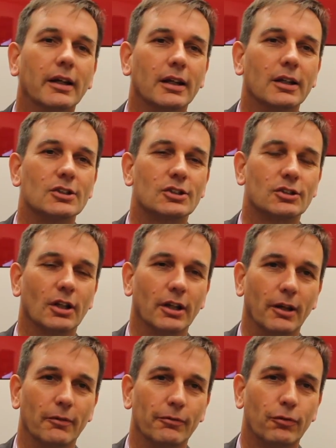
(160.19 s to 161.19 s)
is
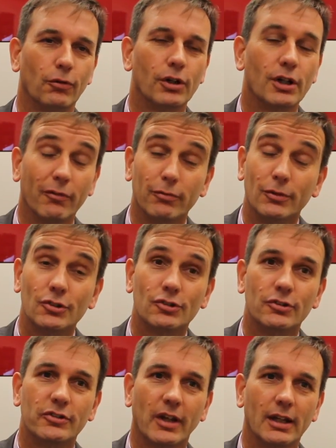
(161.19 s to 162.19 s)
for governments
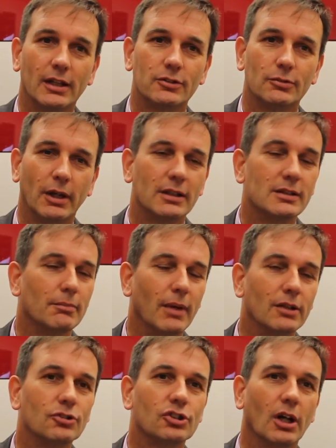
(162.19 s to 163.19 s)
to make
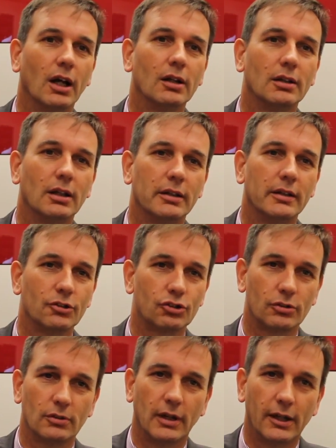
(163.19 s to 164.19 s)
dementia a
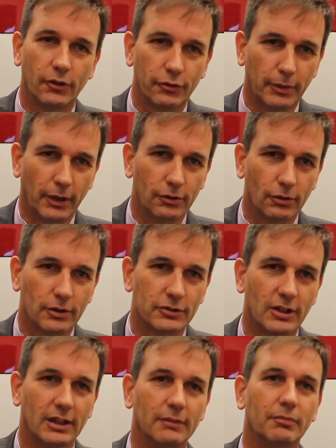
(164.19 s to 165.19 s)
national health
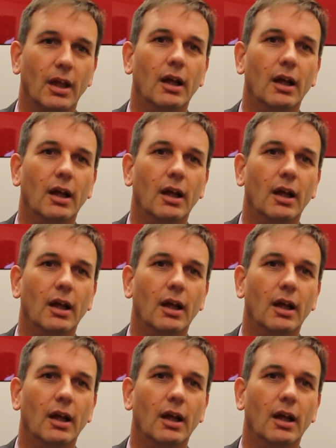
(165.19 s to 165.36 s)
priority.